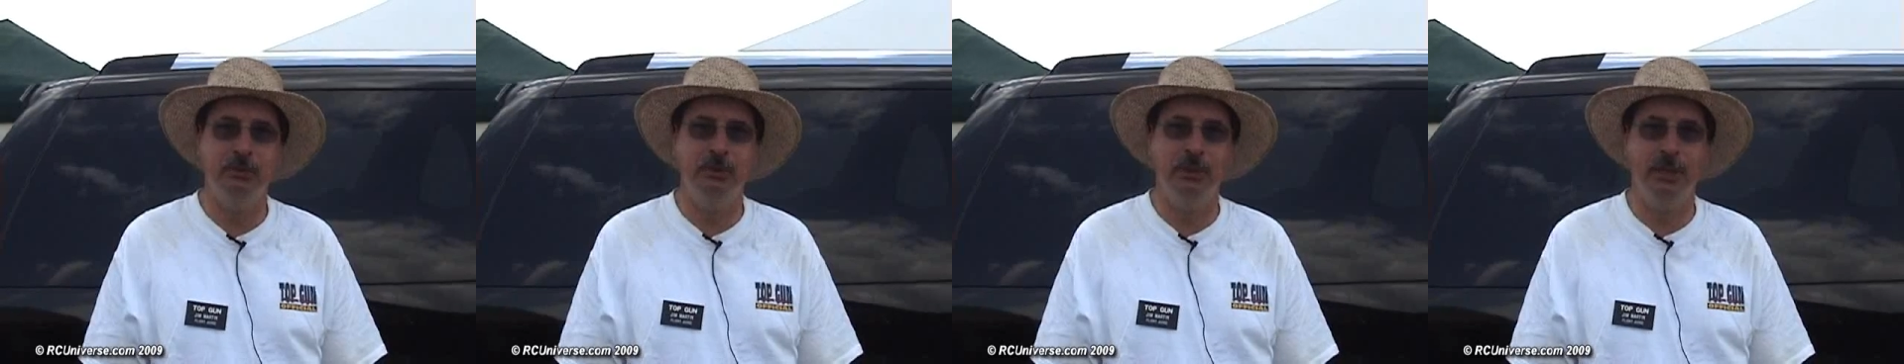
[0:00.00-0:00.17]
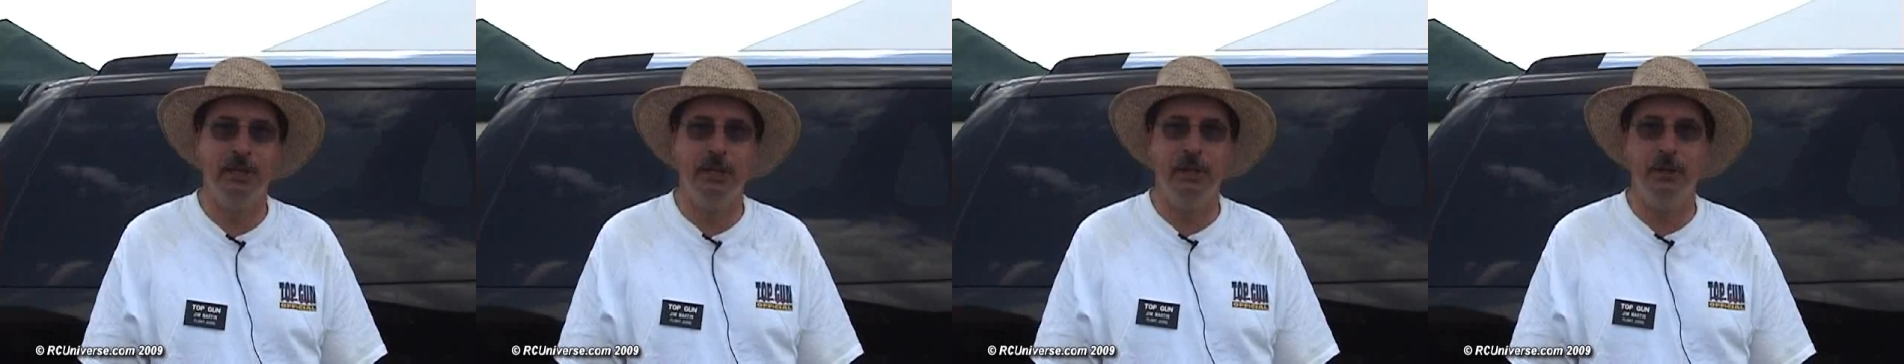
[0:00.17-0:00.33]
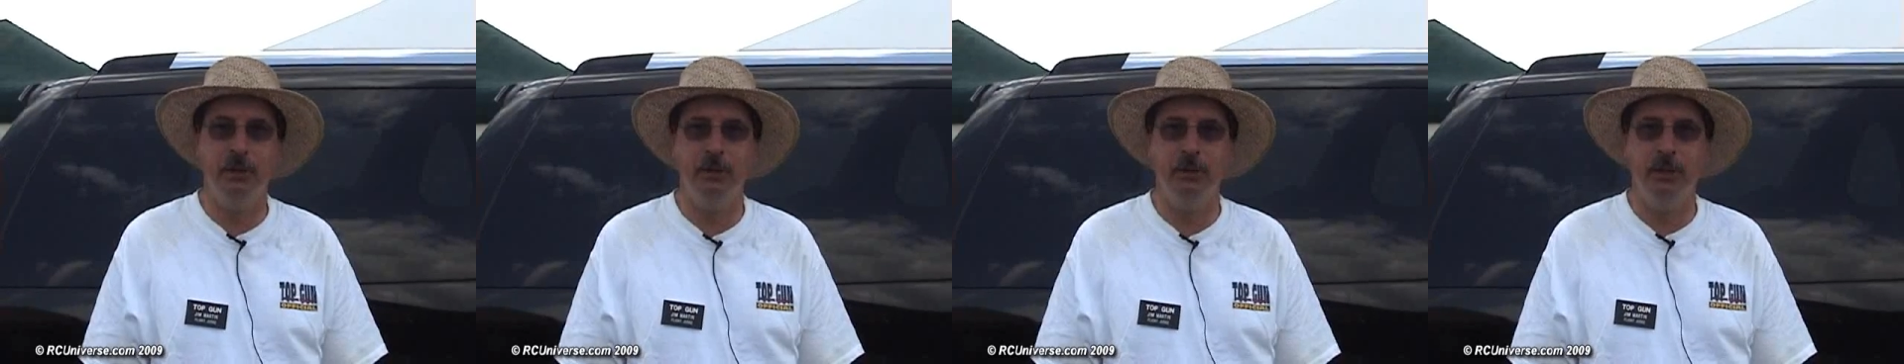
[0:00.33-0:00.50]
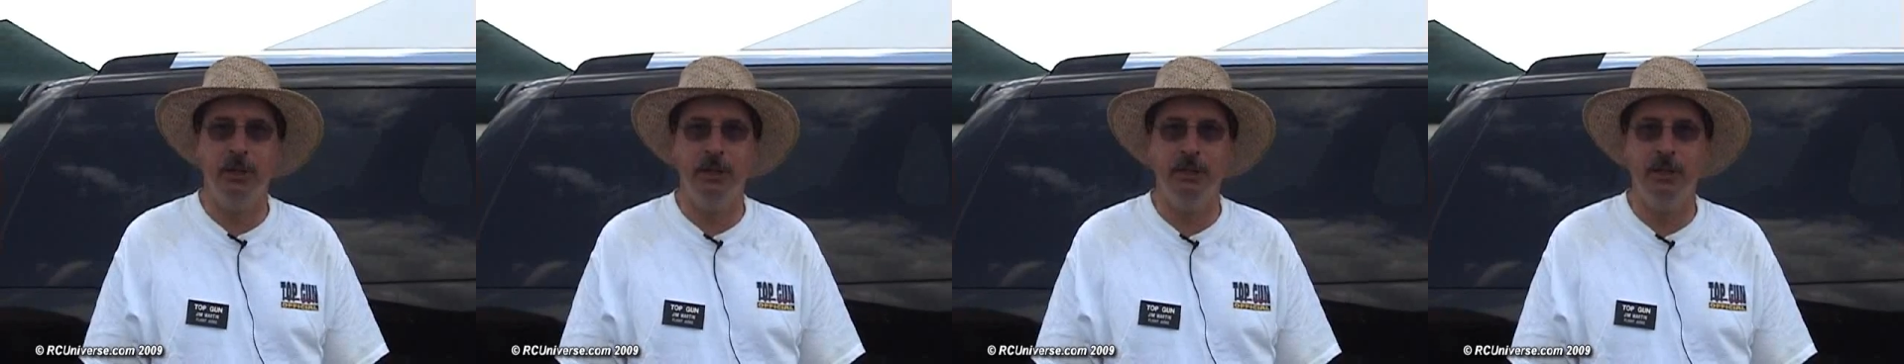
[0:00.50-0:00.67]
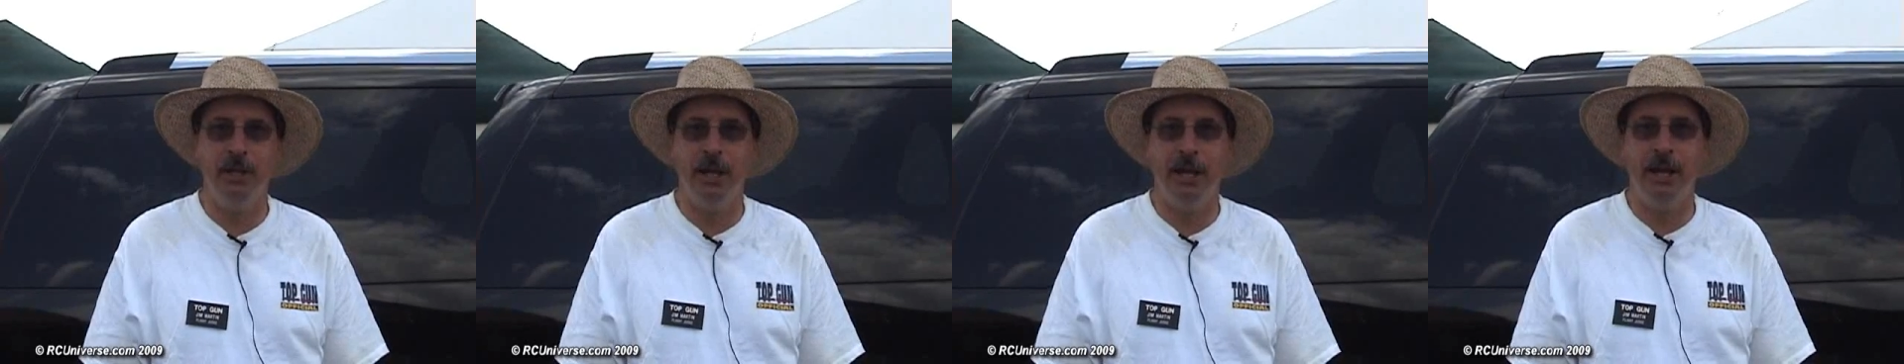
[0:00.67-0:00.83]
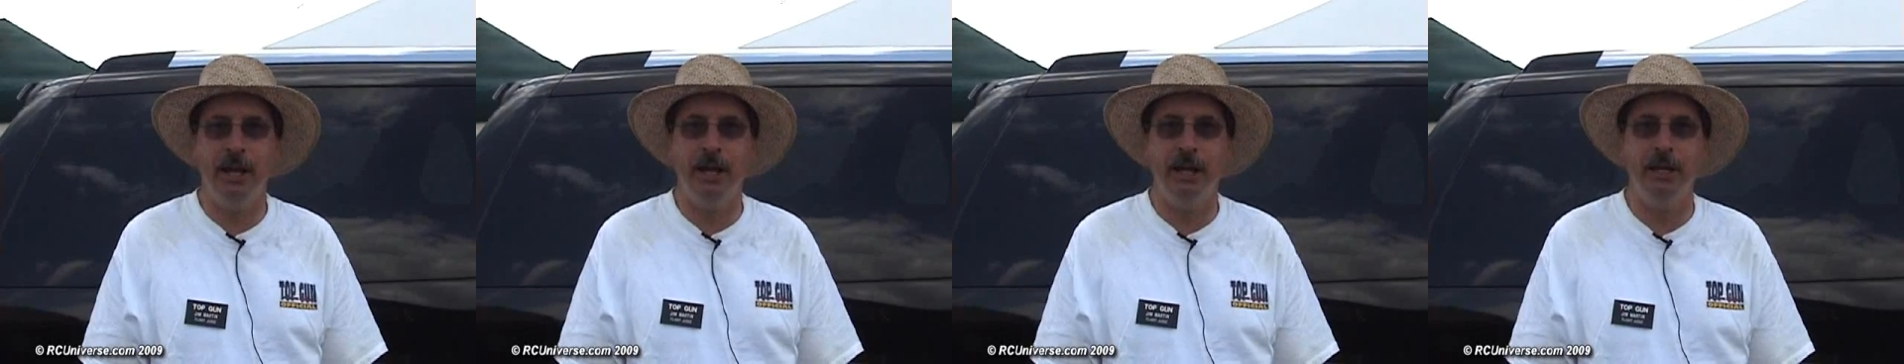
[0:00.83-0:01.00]
the gear doesn't
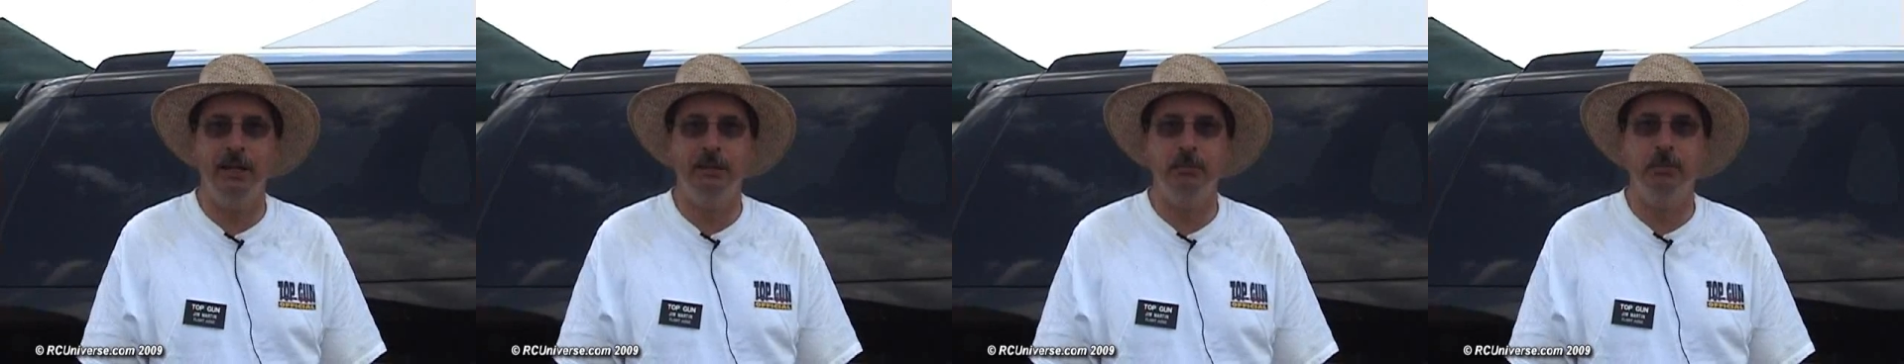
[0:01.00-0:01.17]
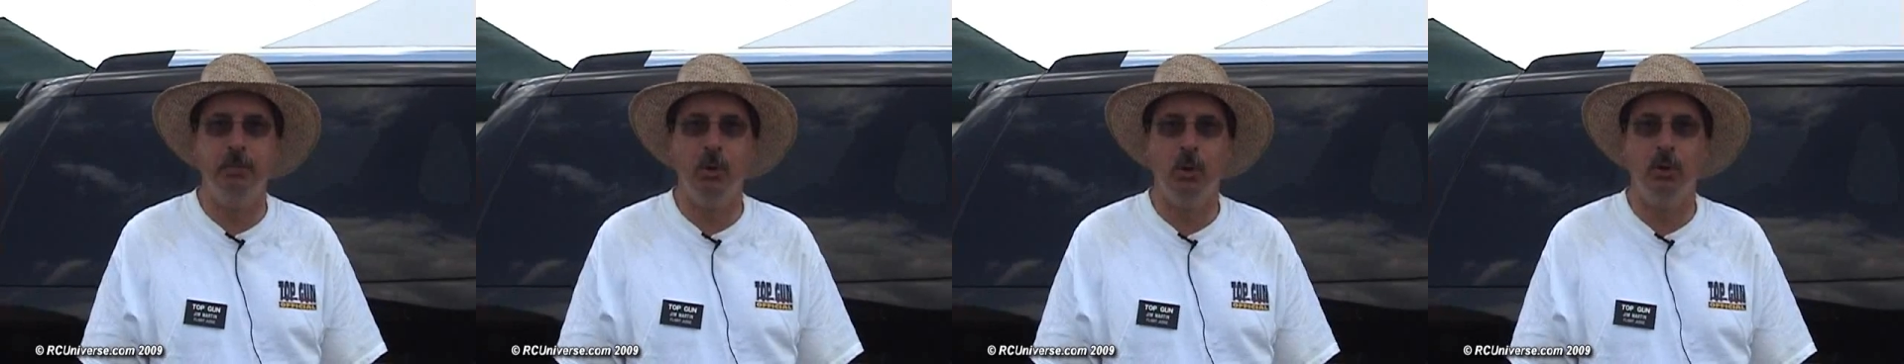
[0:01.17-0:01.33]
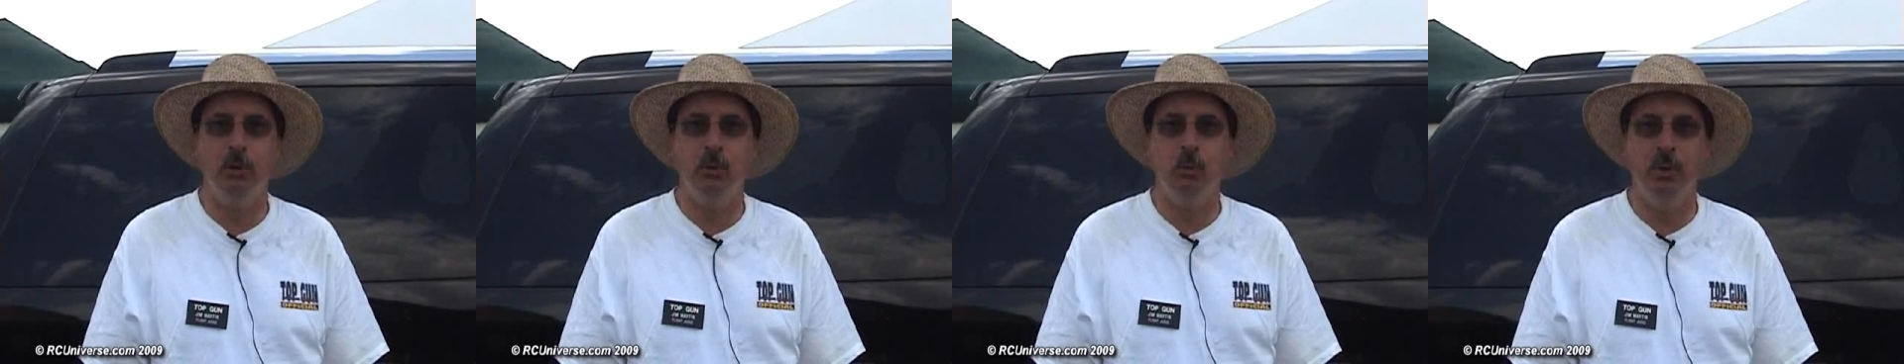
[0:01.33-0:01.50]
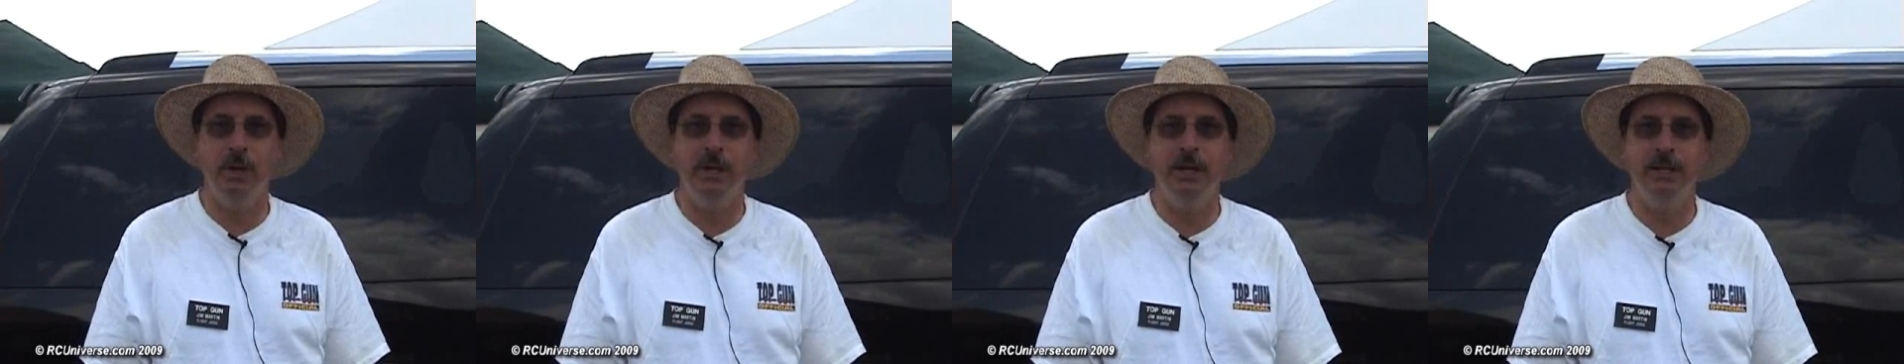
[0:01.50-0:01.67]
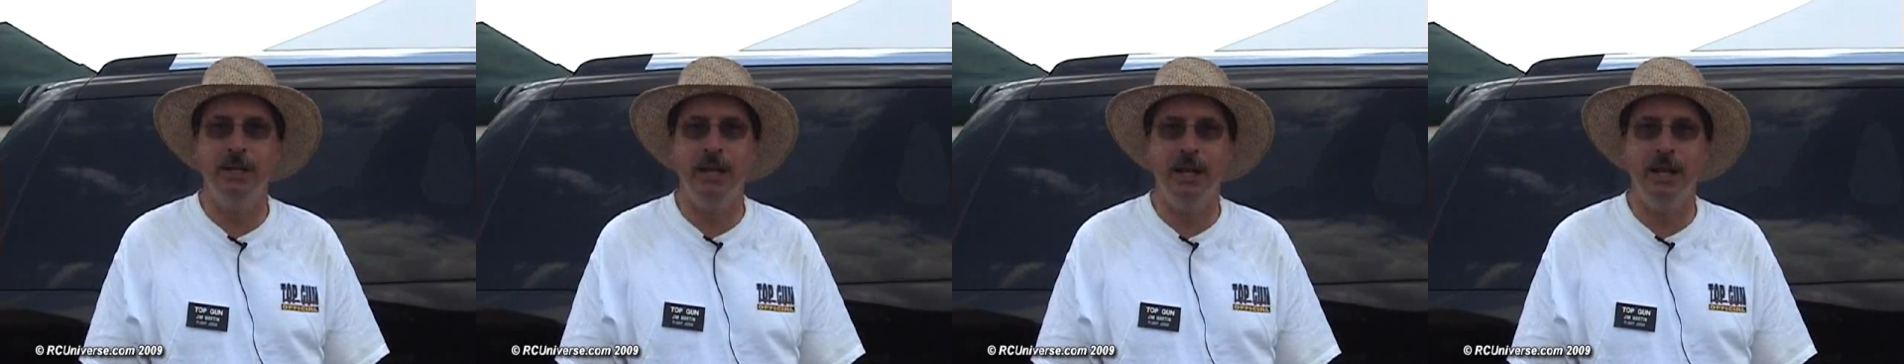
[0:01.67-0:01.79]
hang part way